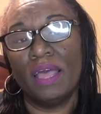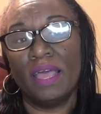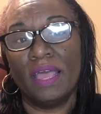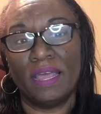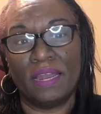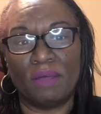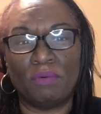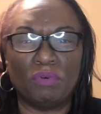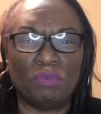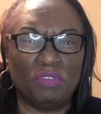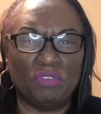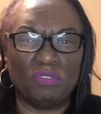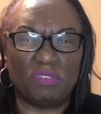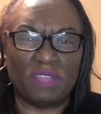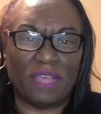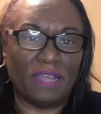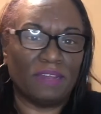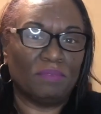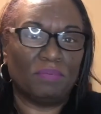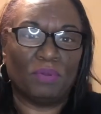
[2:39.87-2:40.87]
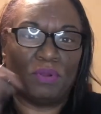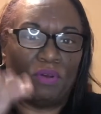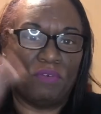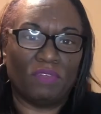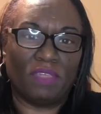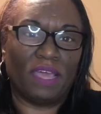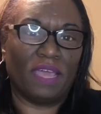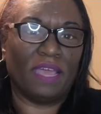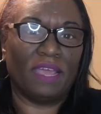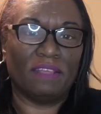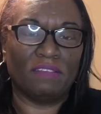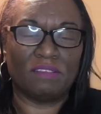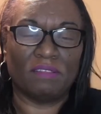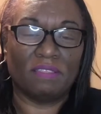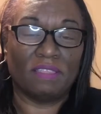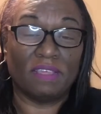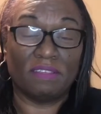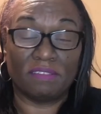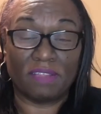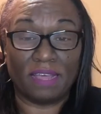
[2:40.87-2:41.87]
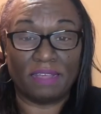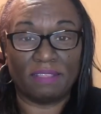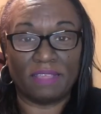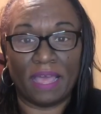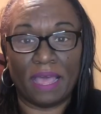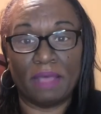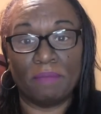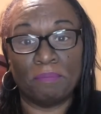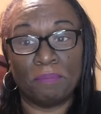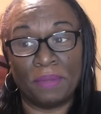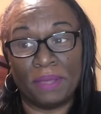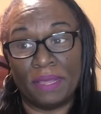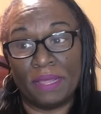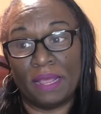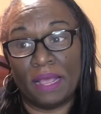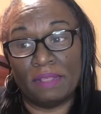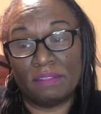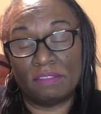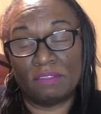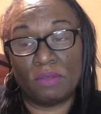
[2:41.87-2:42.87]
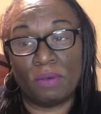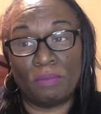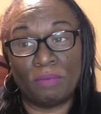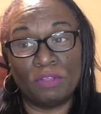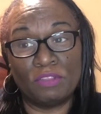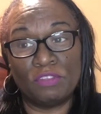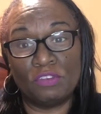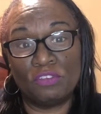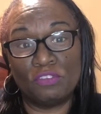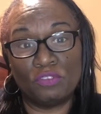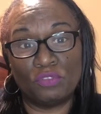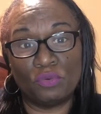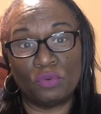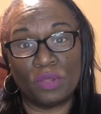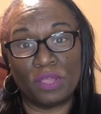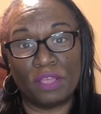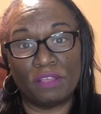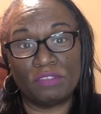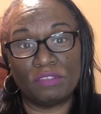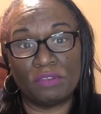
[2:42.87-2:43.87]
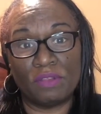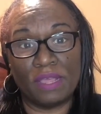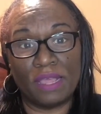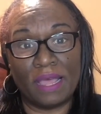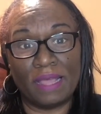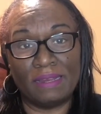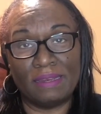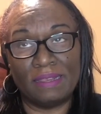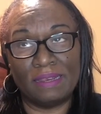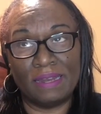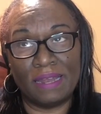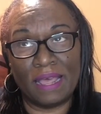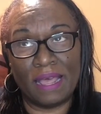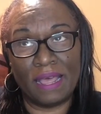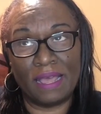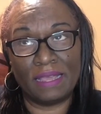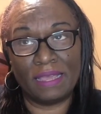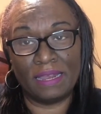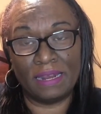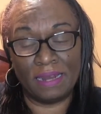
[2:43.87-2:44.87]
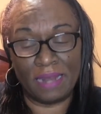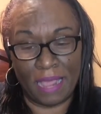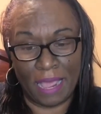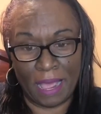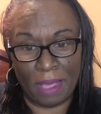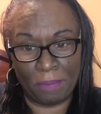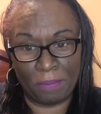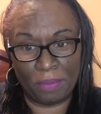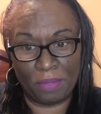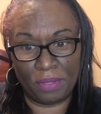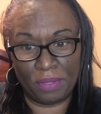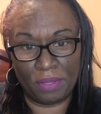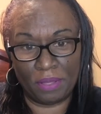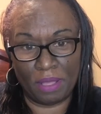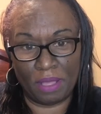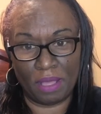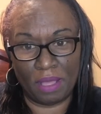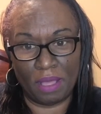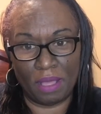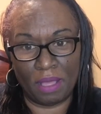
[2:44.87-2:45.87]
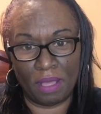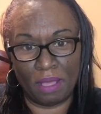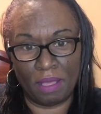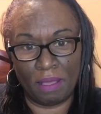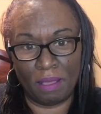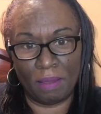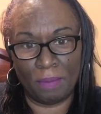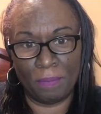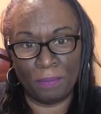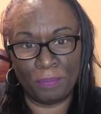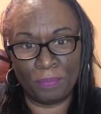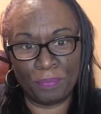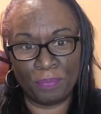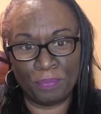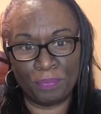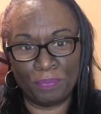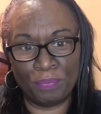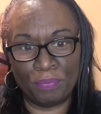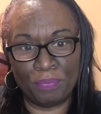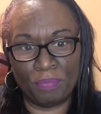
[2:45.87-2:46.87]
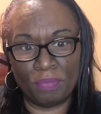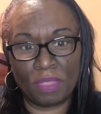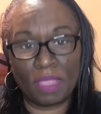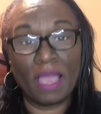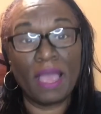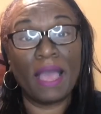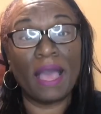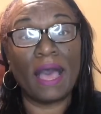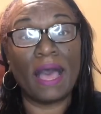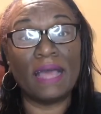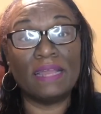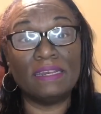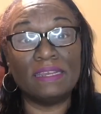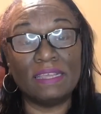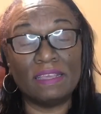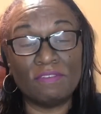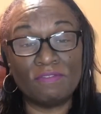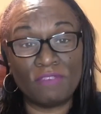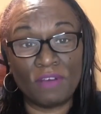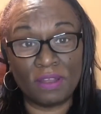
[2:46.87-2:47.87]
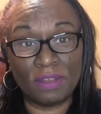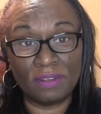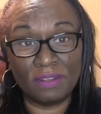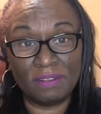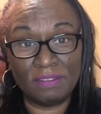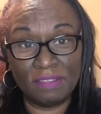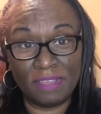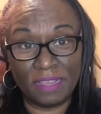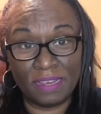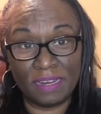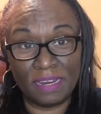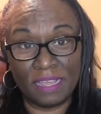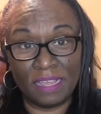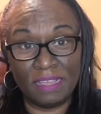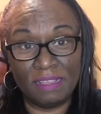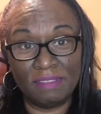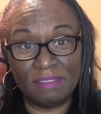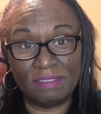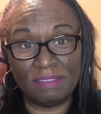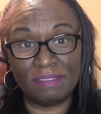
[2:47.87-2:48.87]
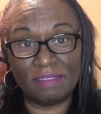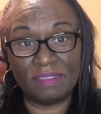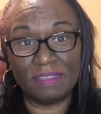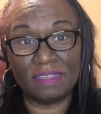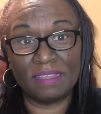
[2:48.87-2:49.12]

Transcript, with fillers: and I will use that to put over the eggs and things like that. But so I went to the store yesterday. I did not get a nap. Um, I did follow the techniques